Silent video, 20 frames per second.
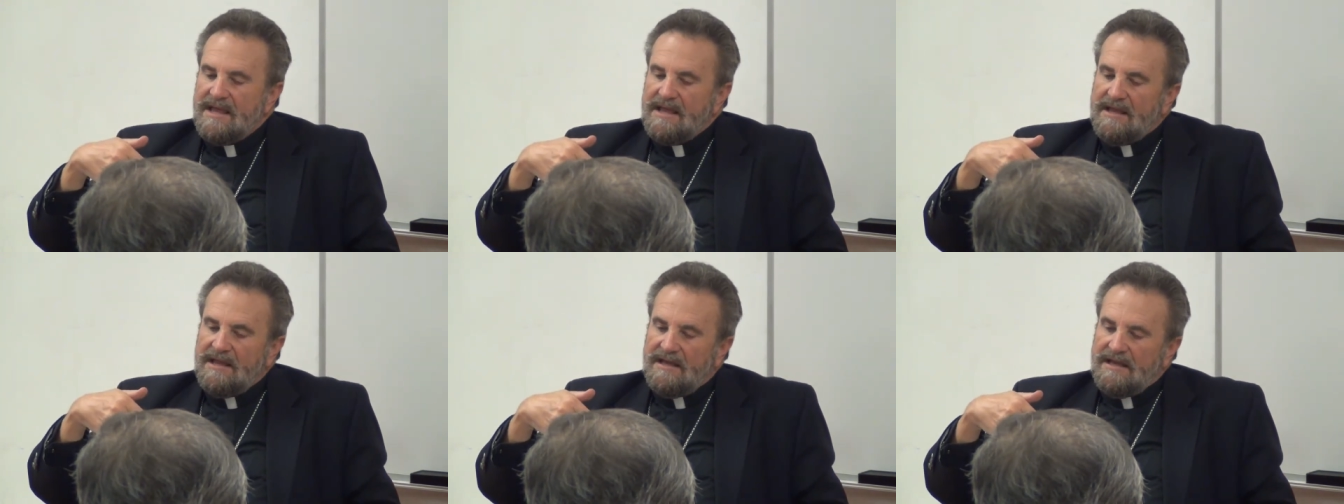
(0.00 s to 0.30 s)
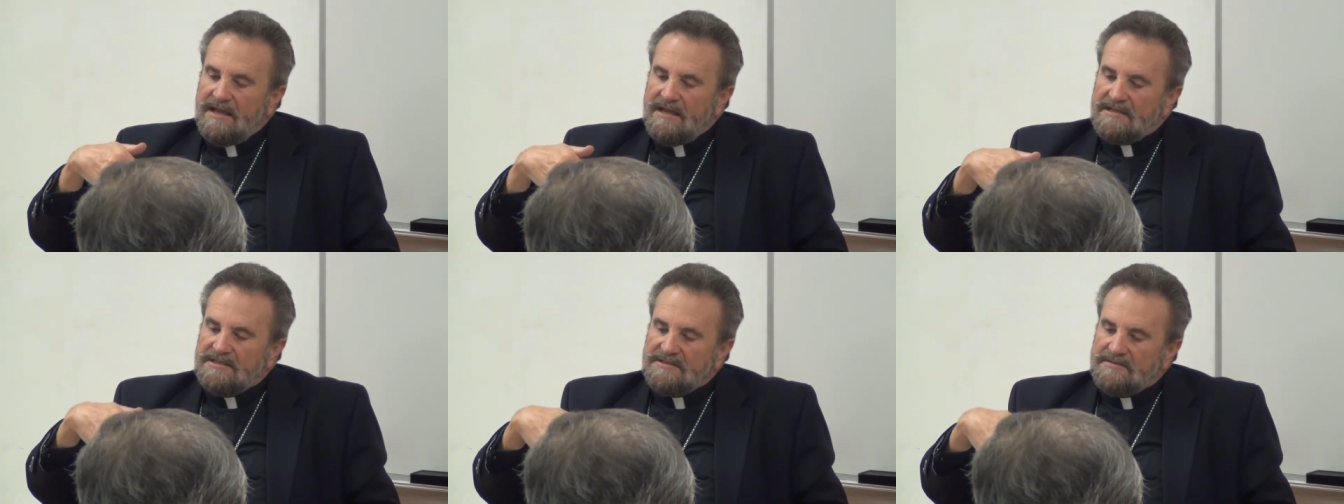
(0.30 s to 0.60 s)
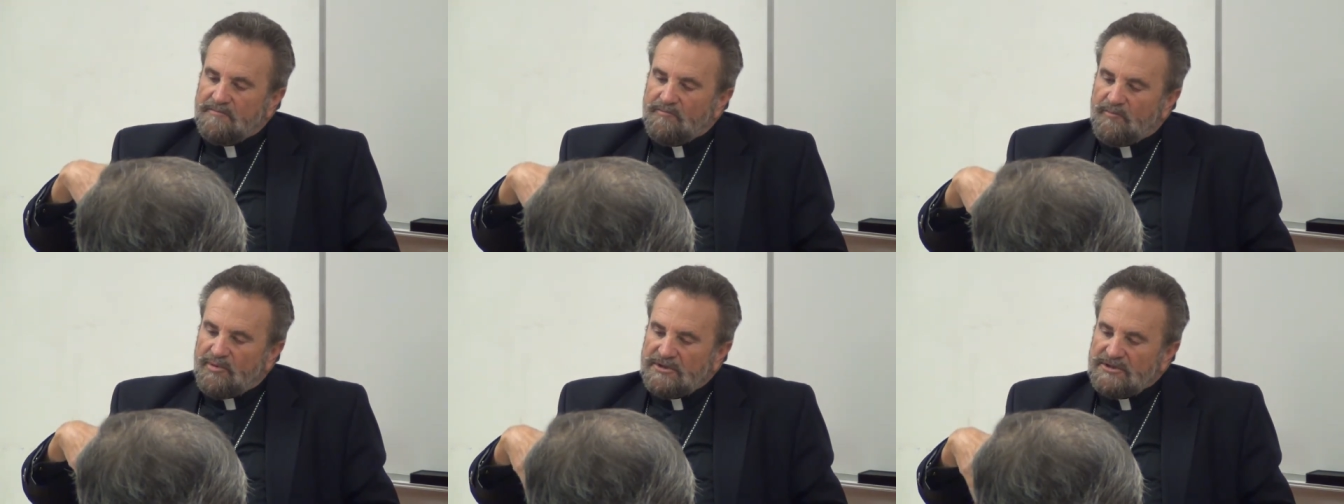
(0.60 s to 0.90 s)
It
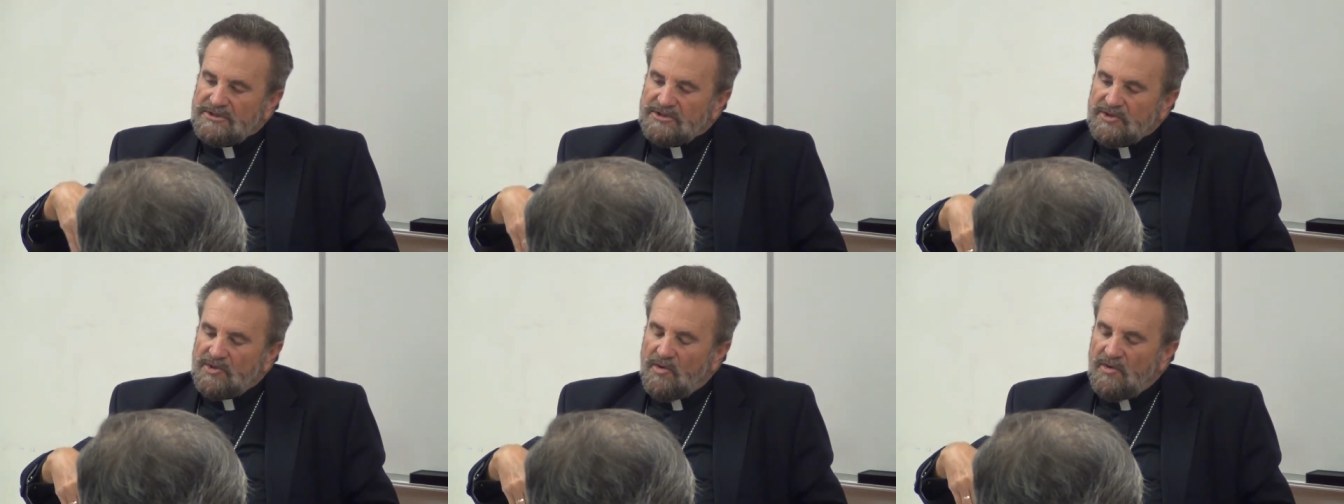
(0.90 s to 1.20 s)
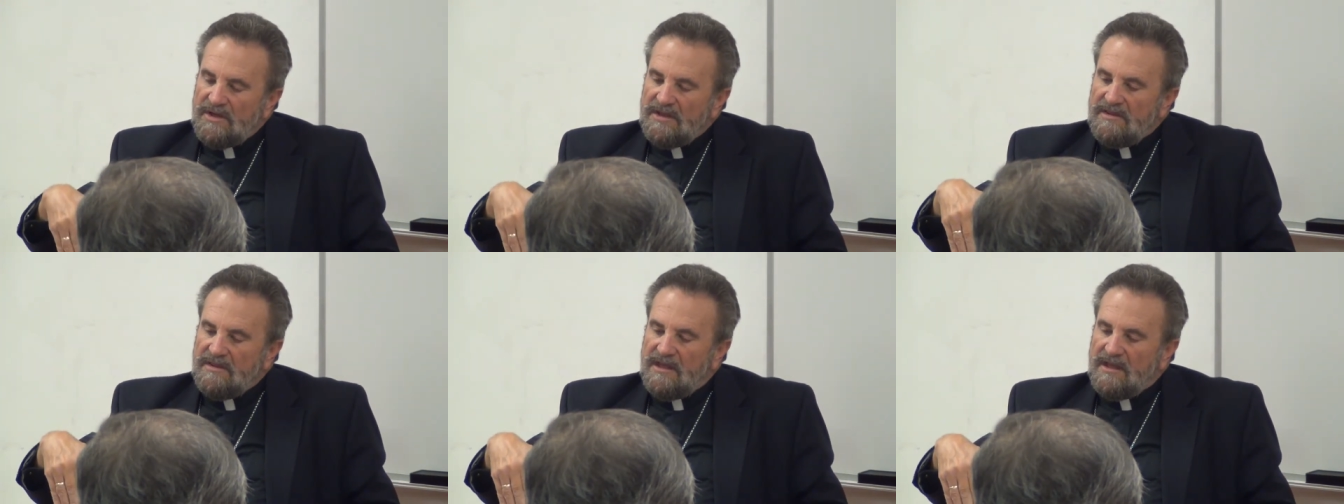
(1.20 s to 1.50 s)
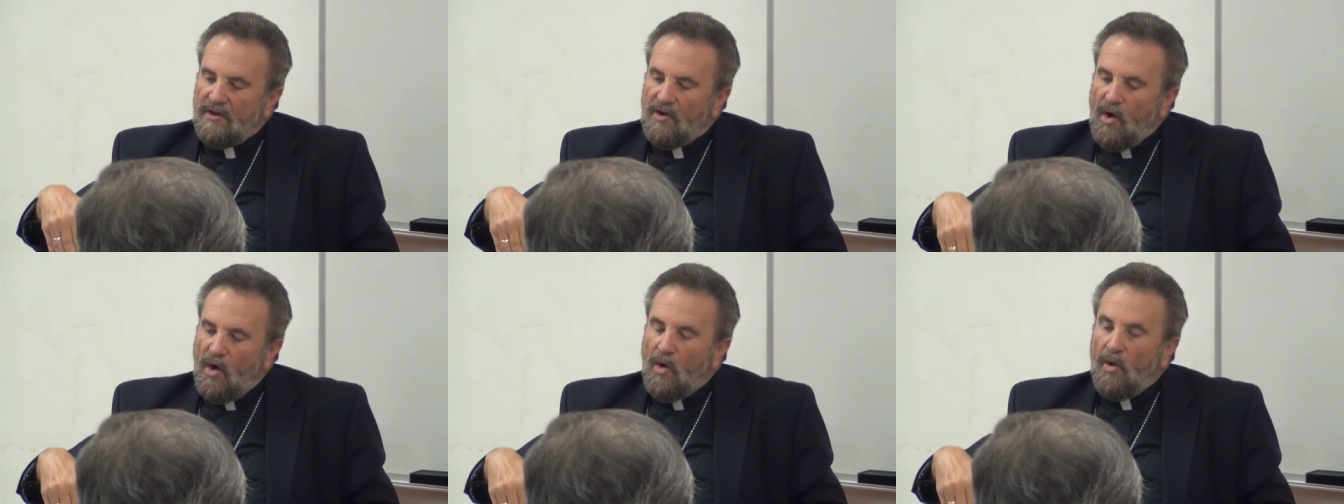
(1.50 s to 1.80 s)
is pursuing
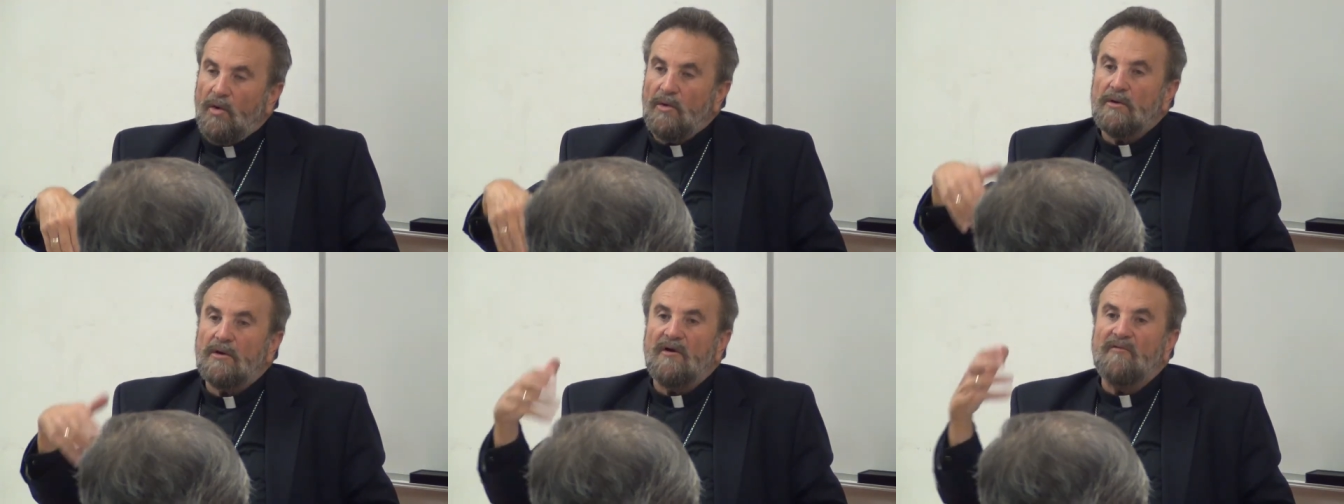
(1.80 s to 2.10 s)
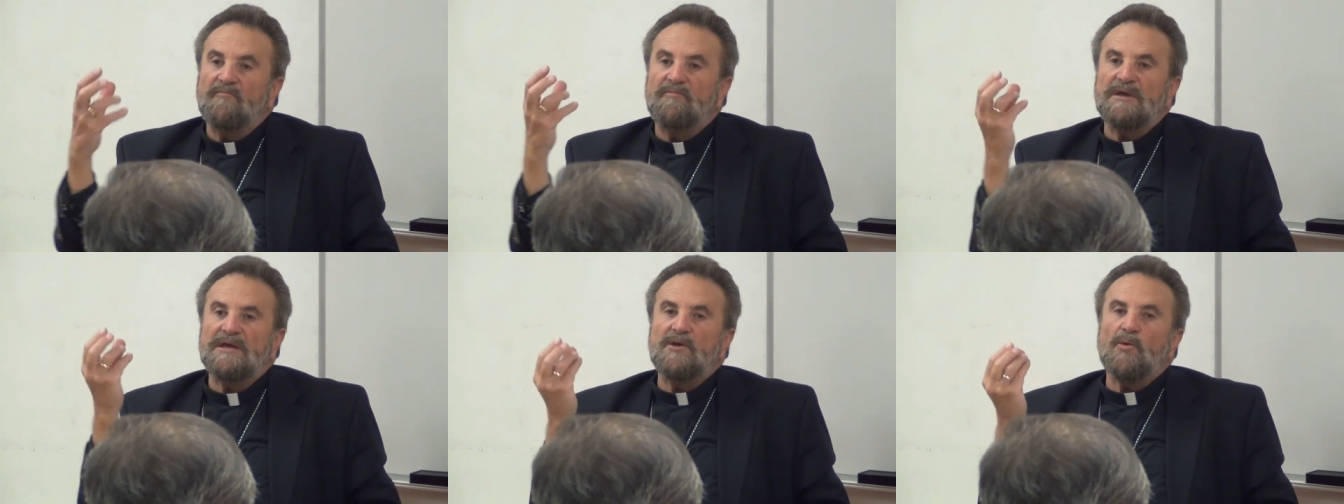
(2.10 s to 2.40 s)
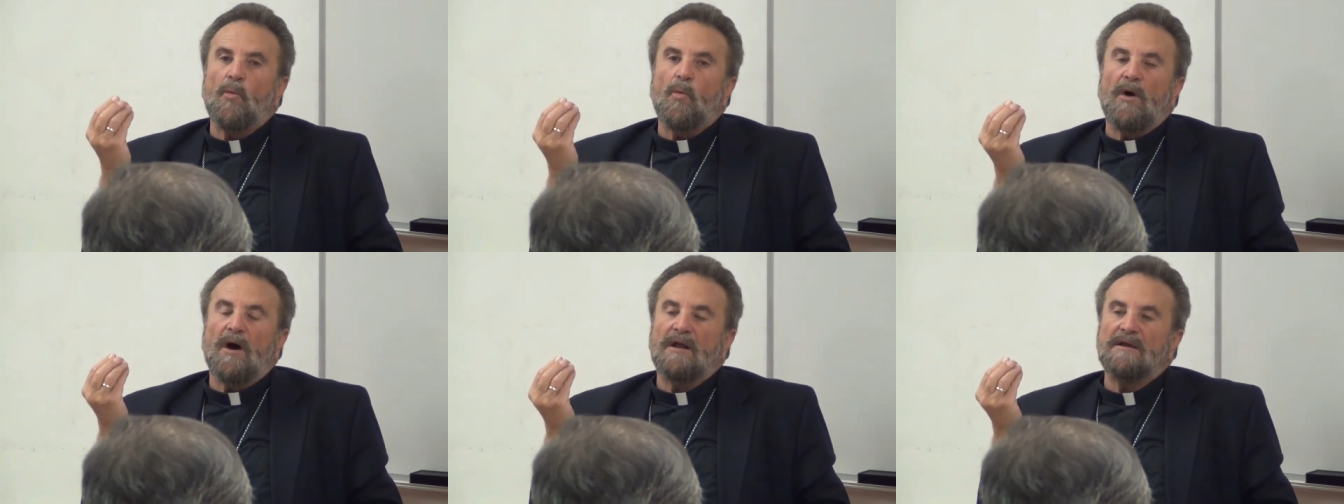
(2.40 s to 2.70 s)
the goal of
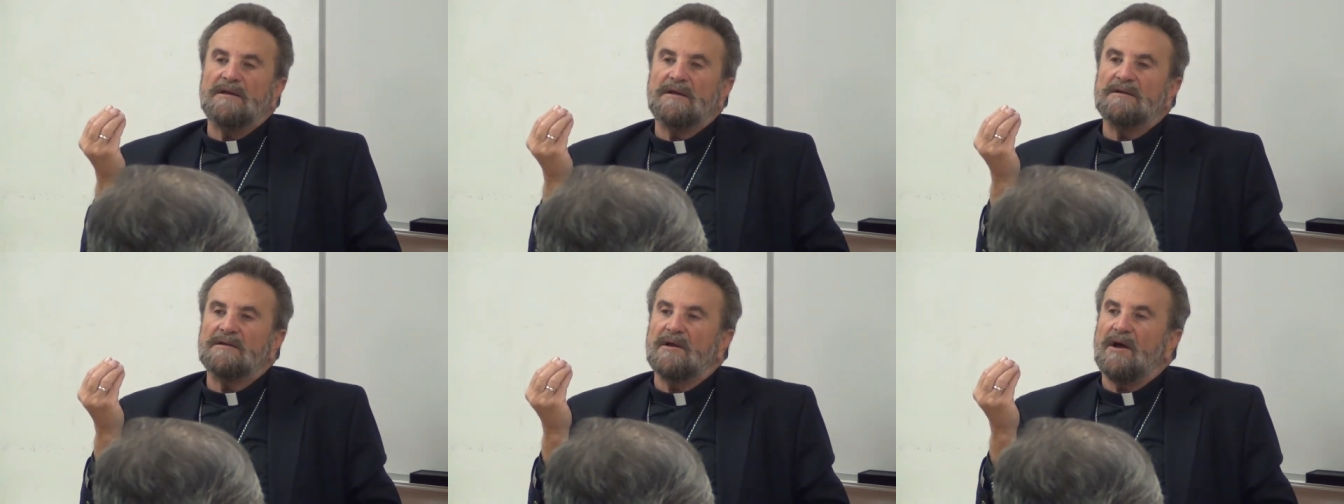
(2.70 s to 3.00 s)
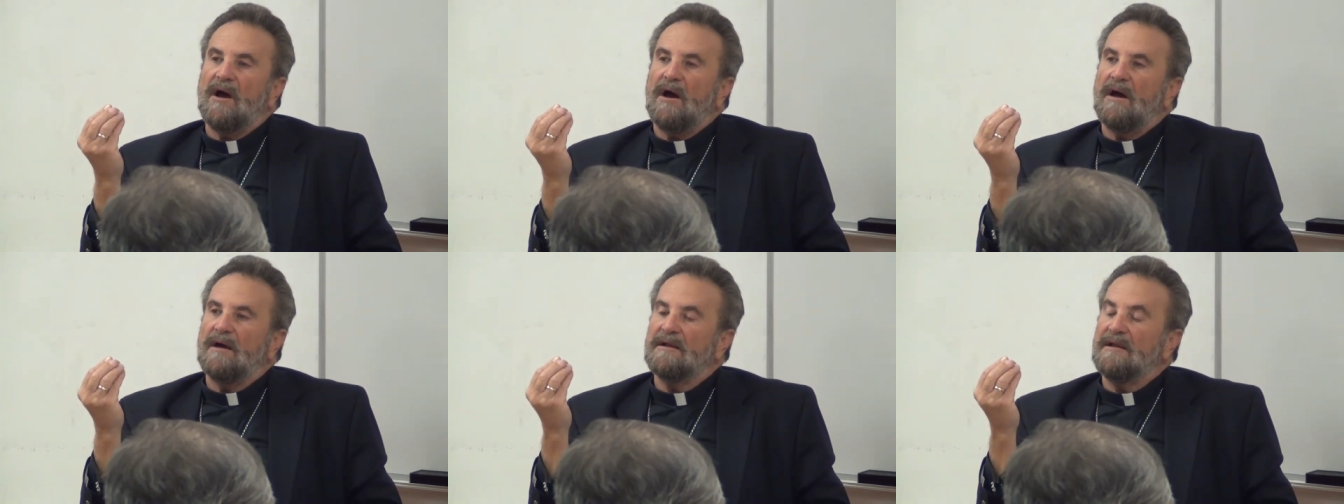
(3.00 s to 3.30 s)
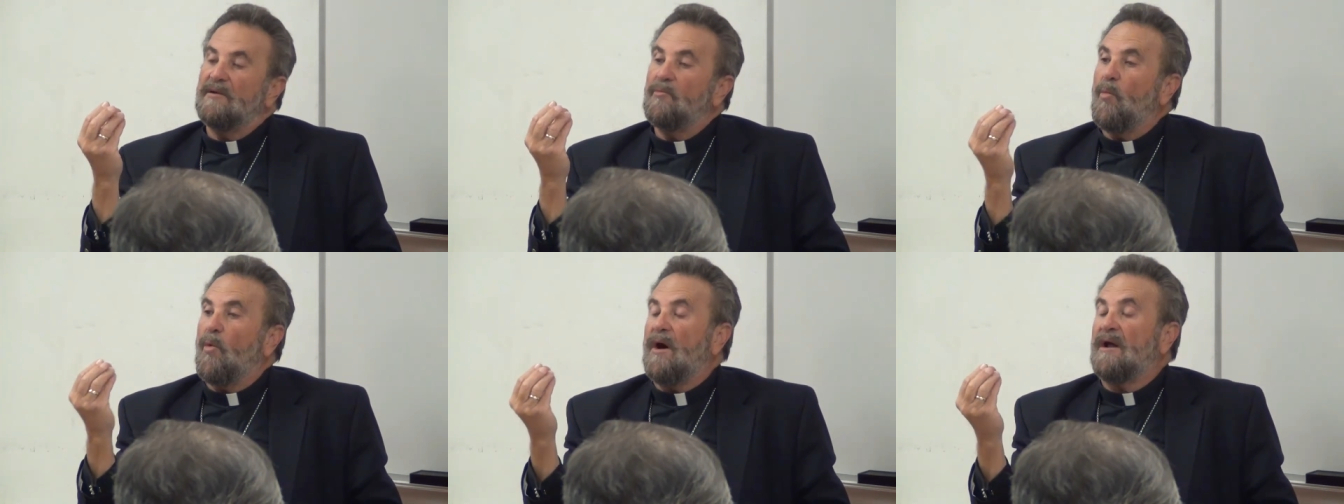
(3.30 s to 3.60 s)
being one in God.
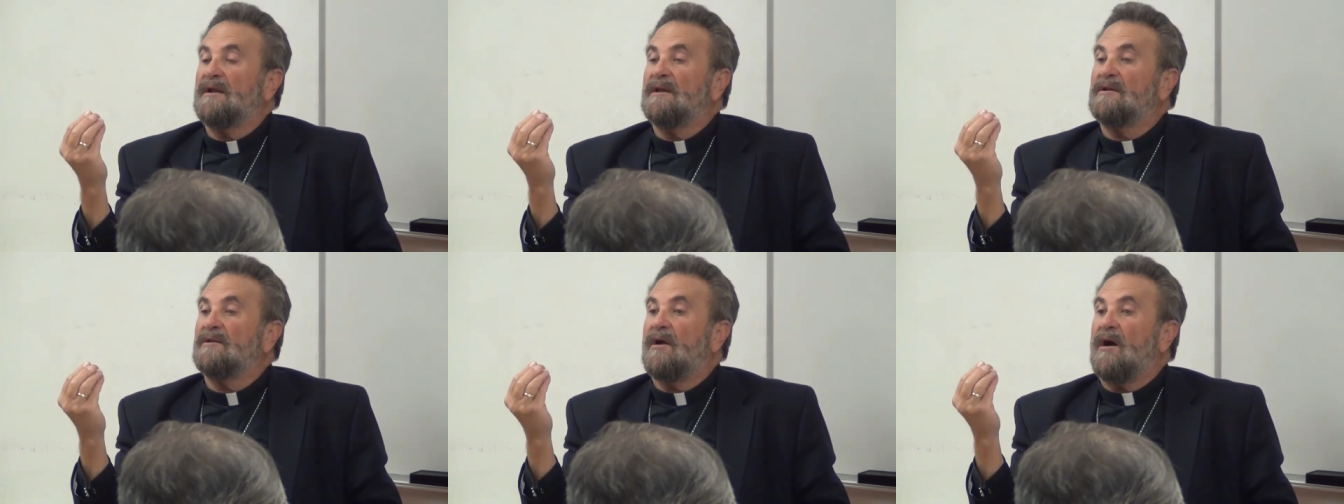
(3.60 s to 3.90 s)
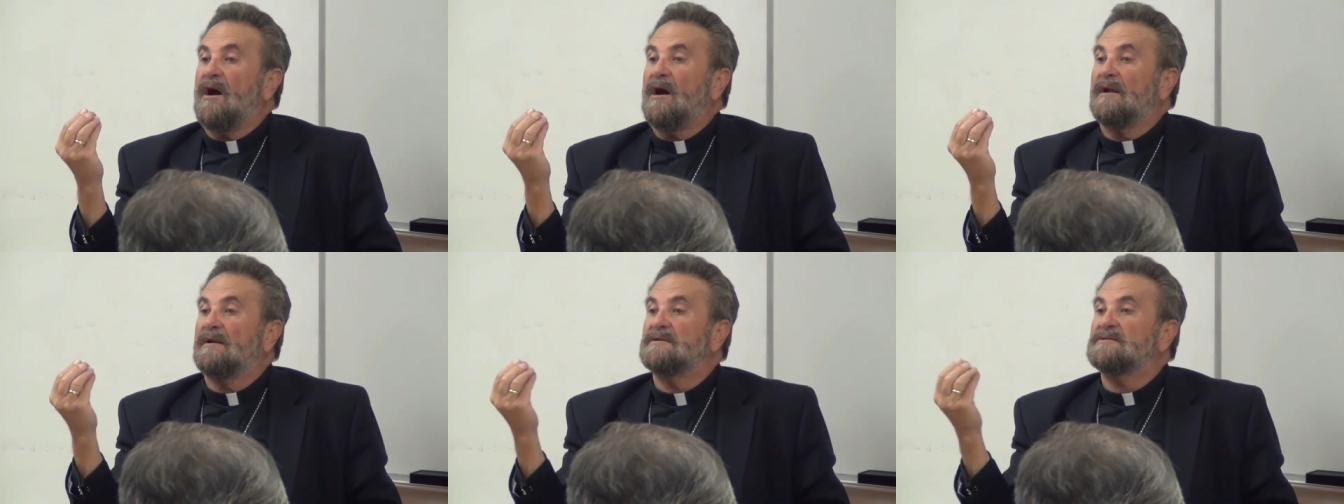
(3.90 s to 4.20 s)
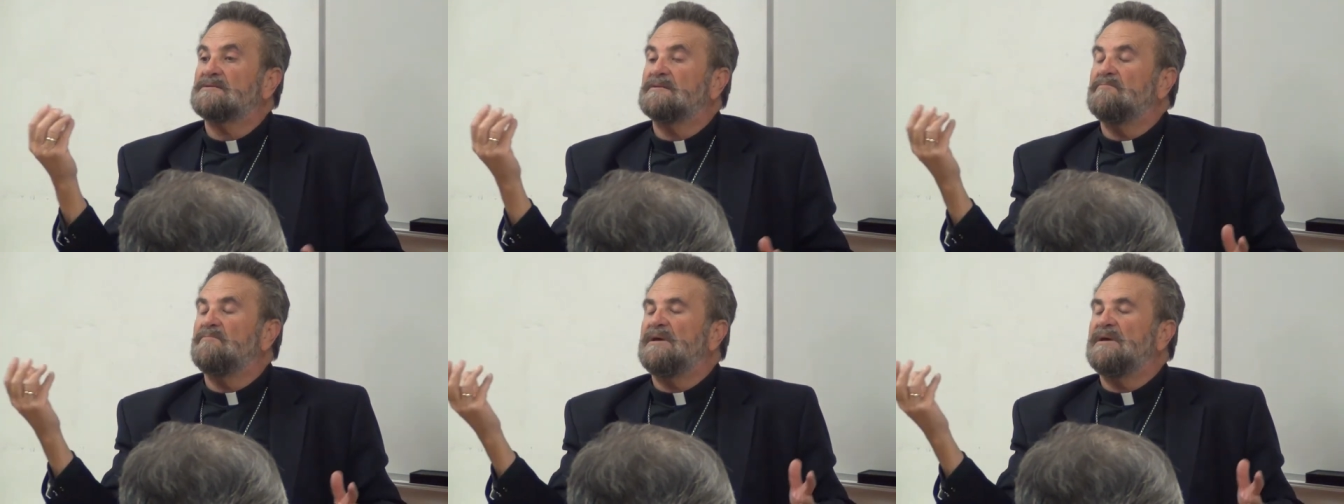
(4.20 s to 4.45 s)
And one in God is to